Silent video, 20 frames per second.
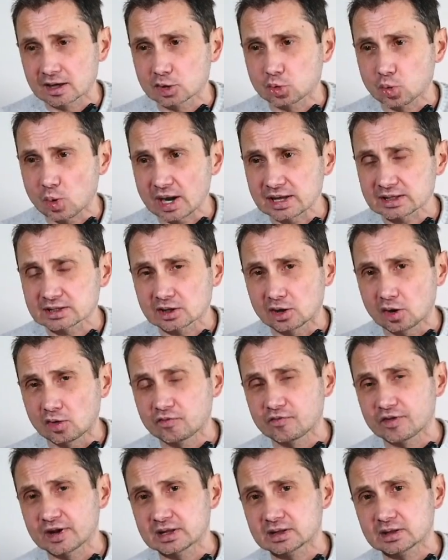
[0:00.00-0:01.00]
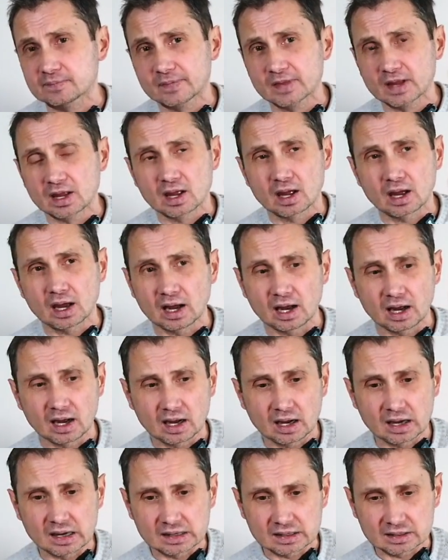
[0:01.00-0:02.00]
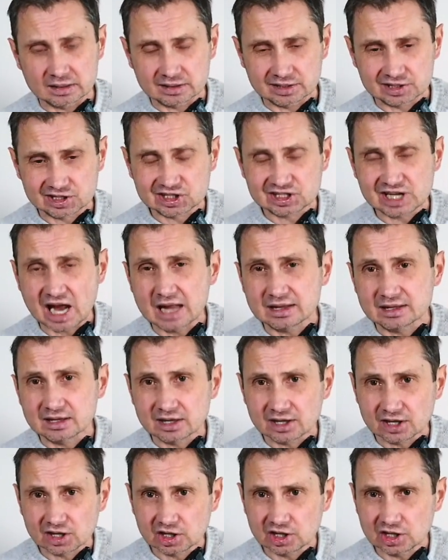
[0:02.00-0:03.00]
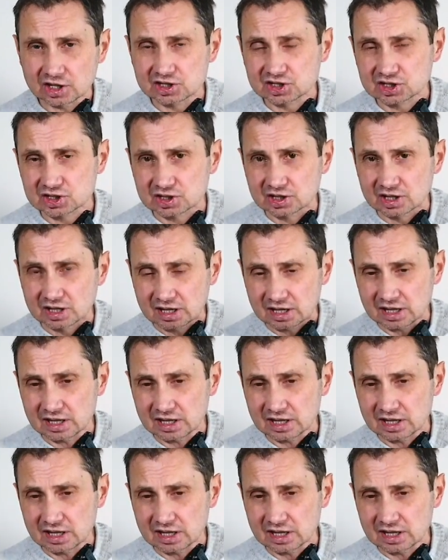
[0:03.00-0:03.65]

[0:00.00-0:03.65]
quite often the sun hits